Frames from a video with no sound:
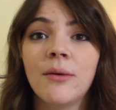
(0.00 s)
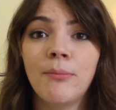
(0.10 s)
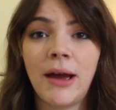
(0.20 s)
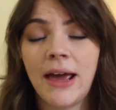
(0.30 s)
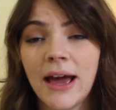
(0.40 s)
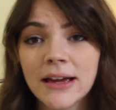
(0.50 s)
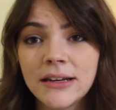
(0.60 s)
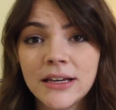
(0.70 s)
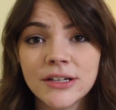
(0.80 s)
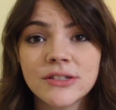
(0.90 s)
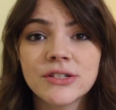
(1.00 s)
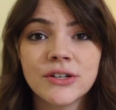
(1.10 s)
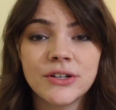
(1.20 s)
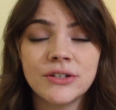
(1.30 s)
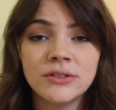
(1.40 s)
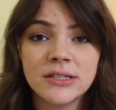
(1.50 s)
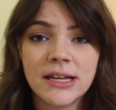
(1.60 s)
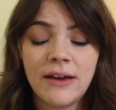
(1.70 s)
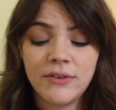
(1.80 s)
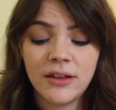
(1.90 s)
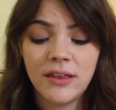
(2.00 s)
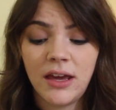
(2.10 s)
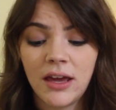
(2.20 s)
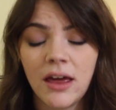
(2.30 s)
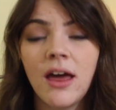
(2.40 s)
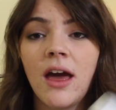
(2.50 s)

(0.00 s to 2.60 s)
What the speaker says: my acne concerns and everything,